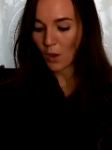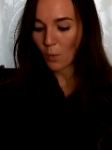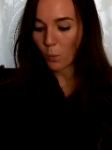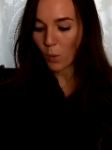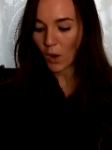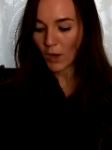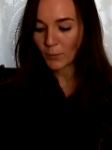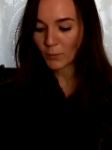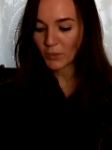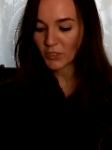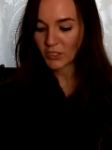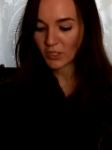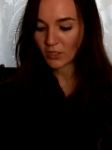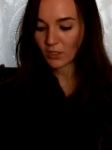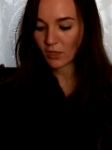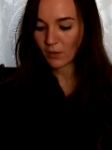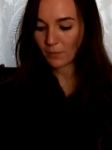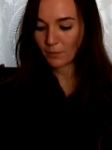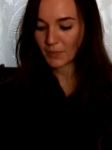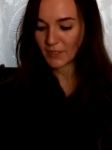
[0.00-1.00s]
One which
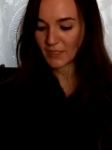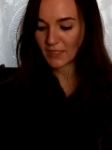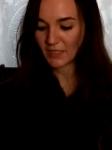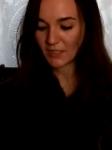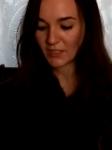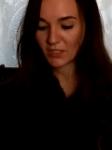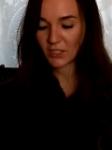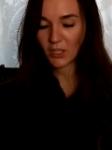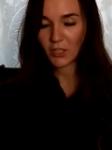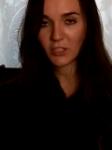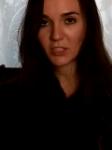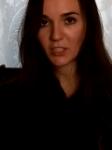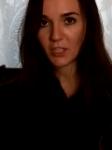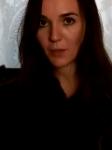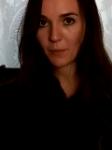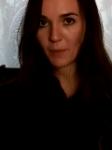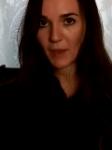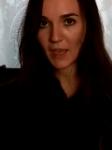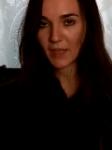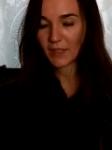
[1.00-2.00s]
encompasses
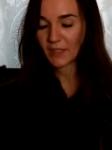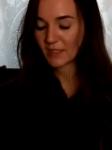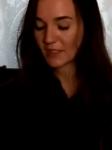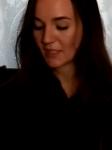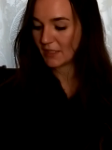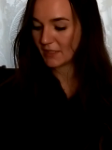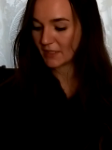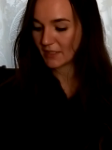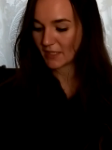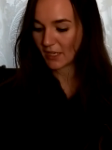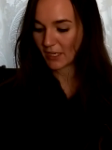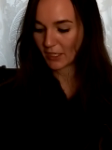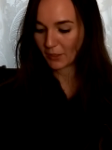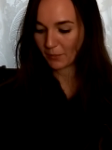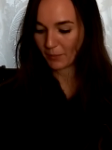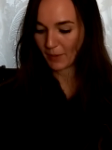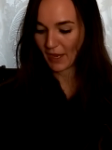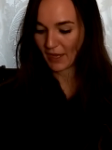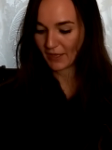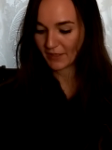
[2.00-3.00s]
sociopaths and
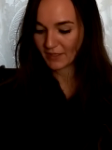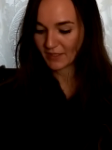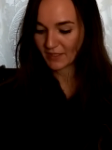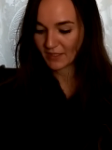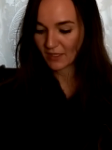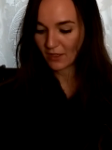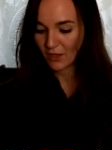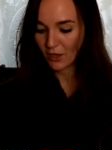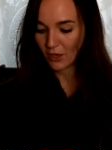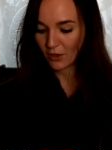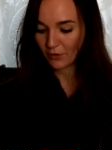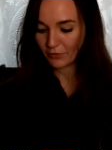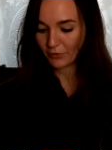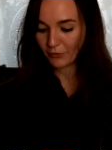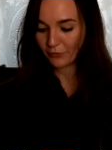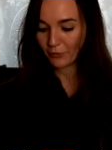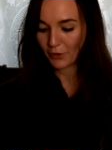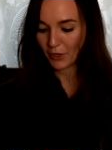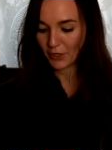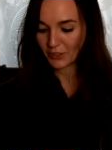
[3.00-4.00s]
psychopaths of the
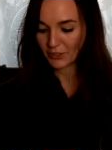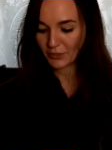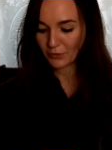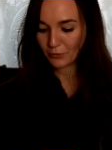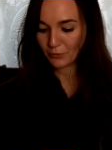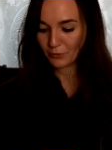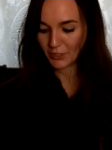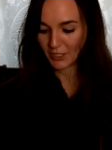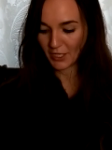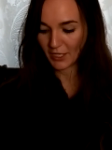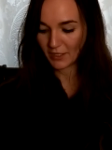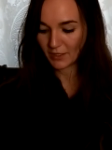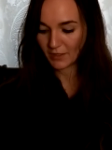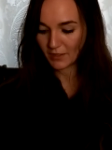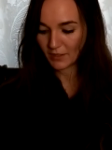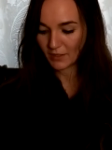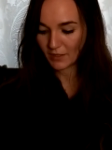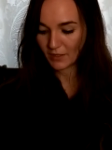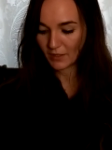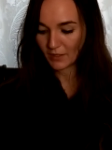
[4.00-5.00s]
first order.
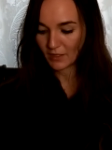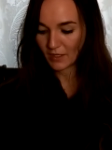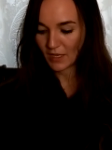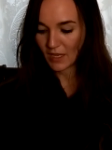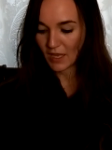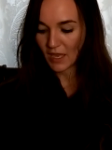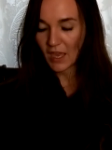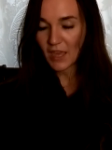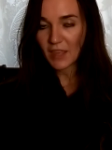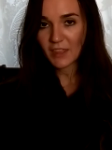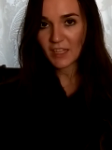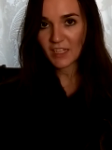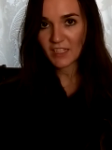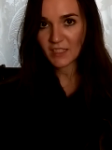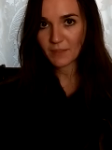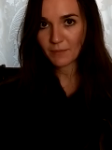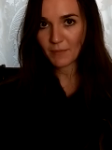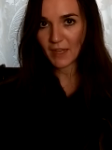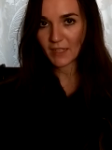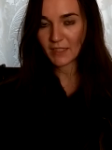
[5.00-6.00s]

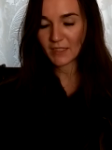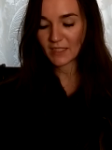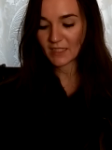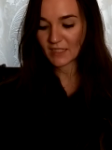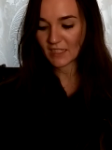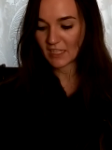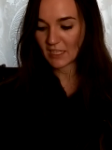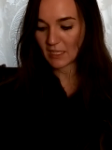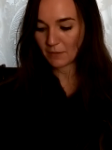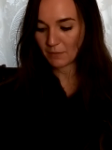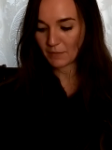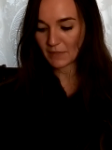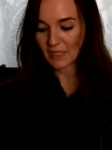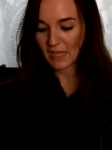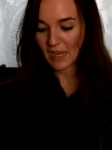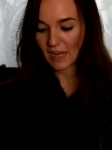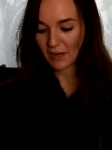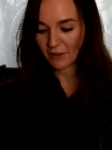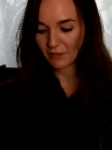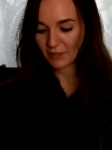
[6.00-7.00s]
This man's schemes
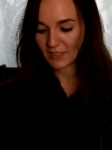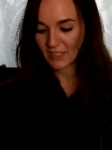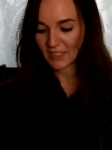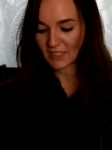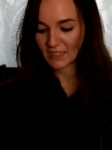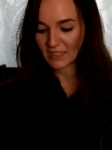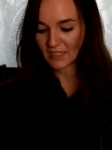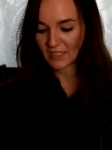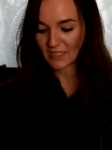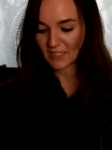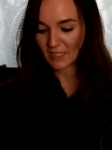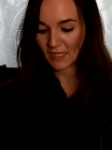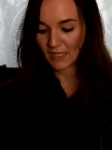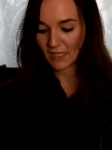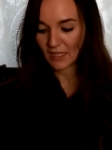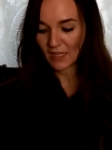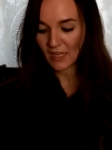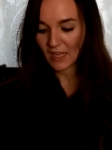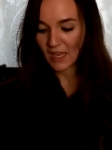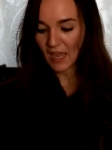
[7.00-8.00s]
here in this
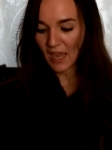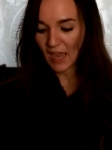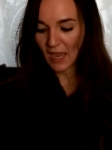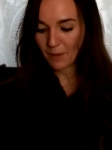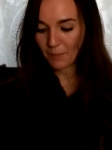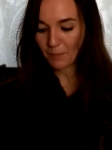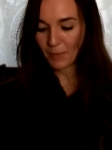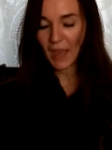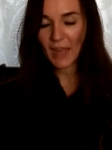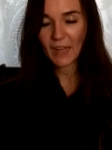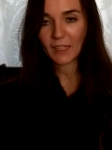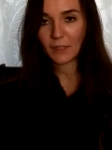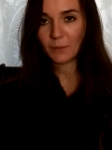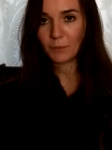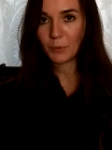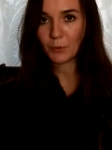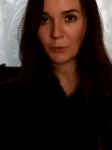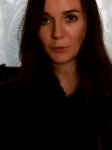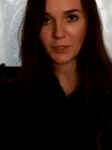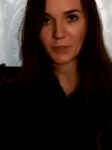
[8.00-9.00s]
city and back in
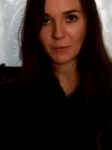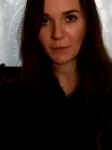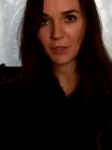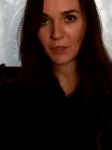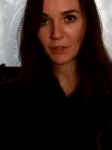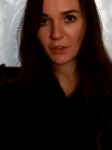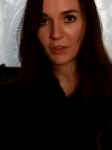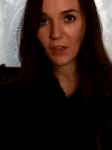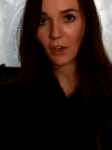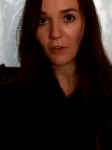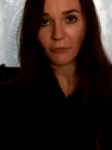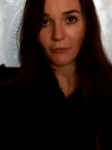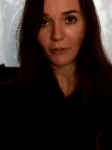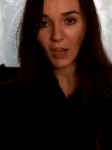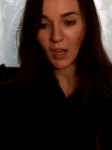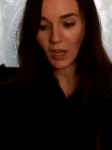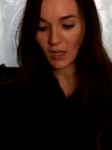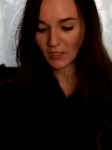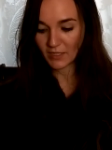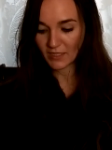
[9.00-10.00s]
Portsmouth are
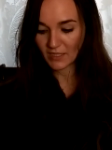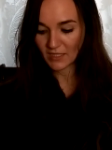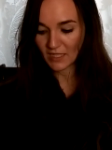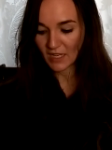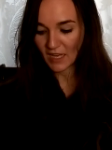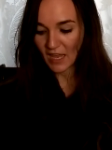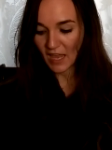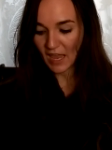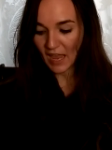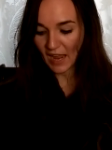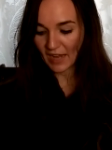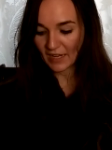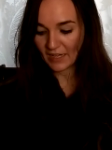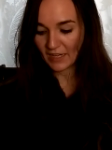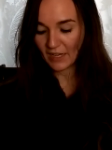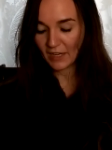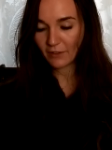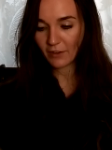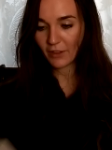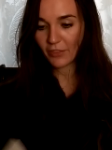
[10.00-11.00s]
vast and
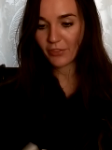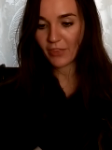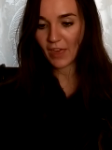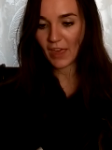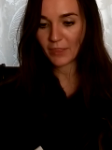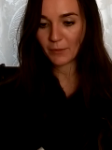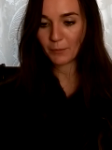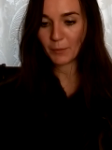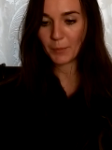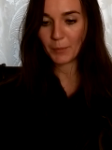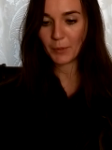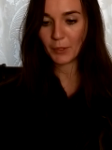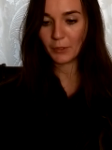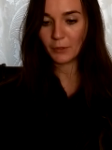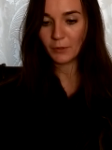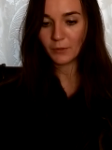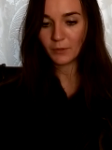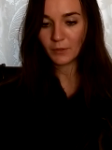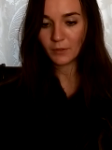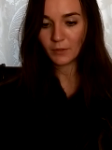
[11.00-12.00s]
near unfathomable."